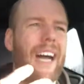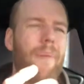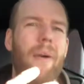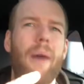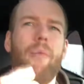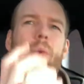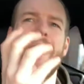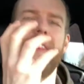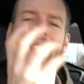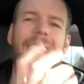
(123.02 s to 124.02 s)
cup up
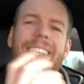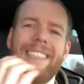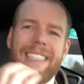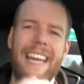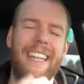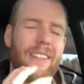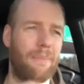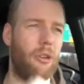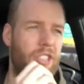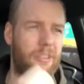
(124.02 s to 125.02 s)
with the things that take the
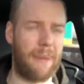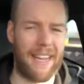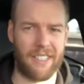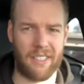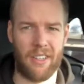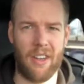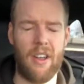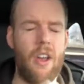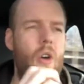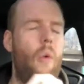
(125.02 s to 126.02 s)
most space.
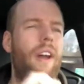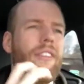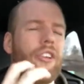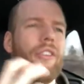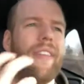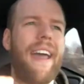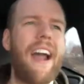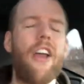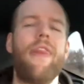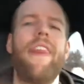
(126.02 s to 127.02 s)
Once you're
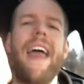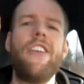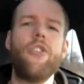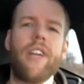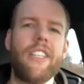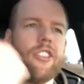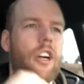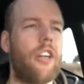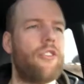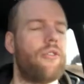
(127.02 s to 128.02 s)
there, then you can
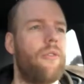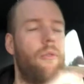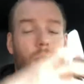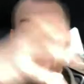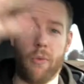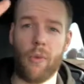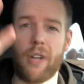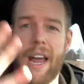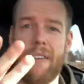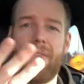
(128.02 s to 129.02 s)
start
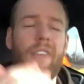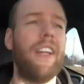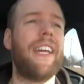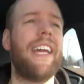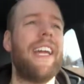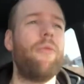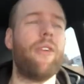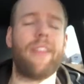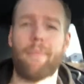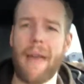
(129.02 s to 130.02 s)
kind of filling it in
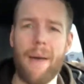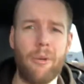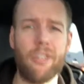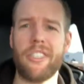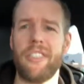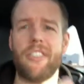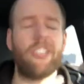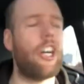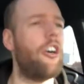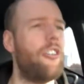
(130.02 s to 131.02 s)
with the pebbles and the
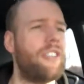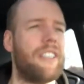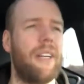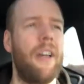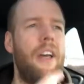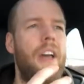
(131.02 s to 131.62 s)
stones and the,